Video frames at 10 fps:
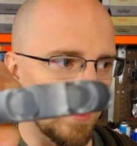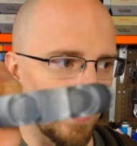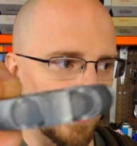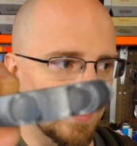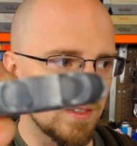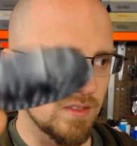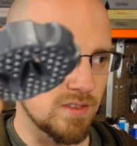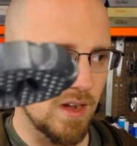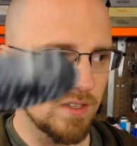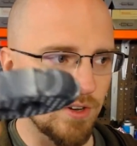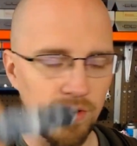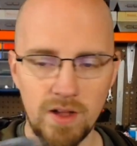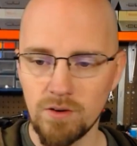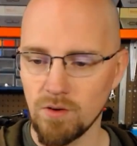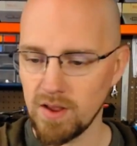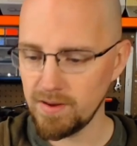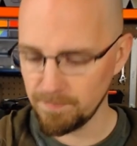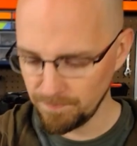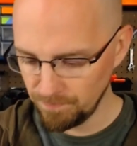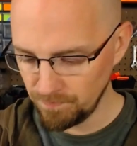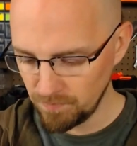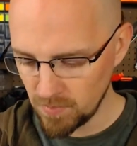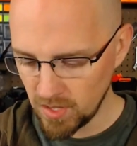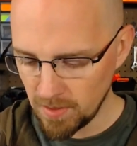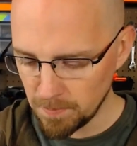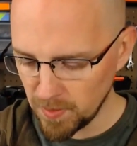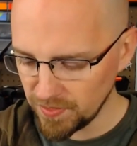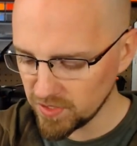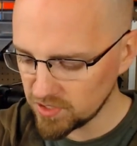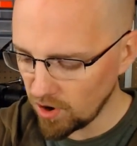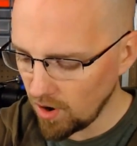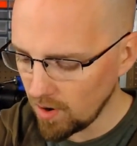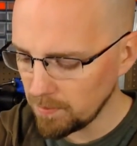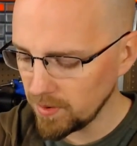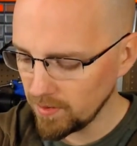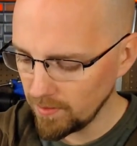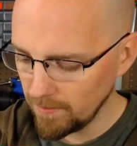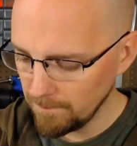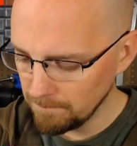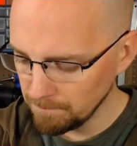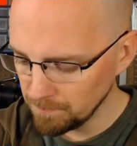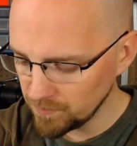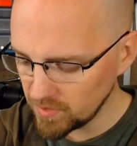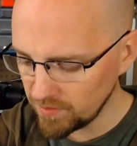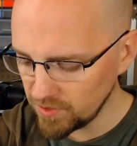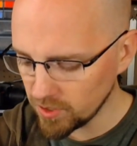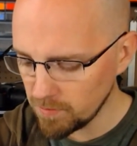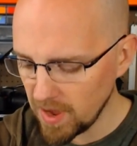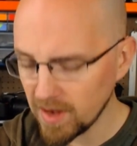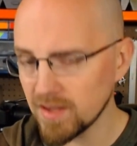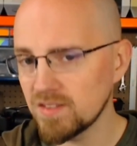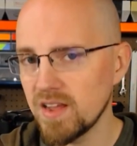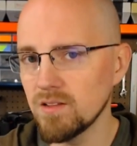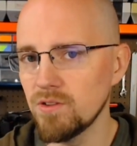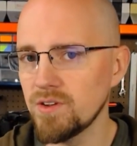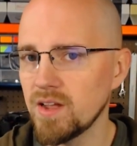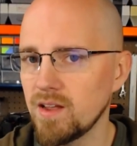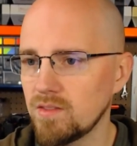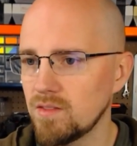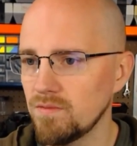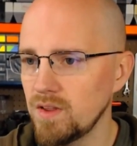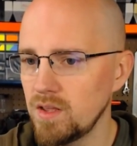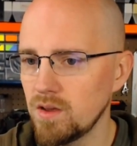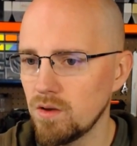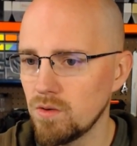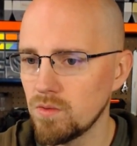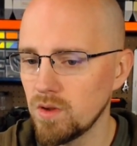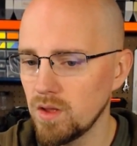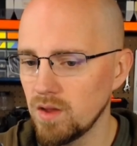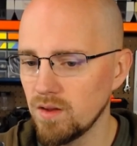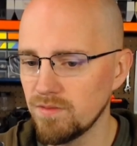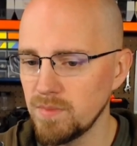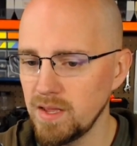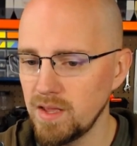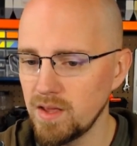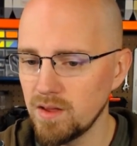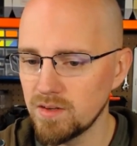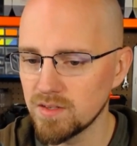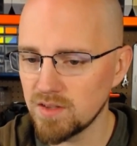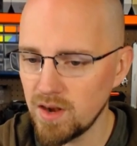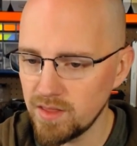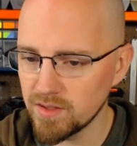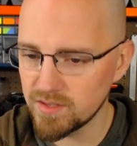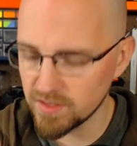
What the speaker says: nice. The sides turned out great, but the top, if you go back and take a look at the video of me designing this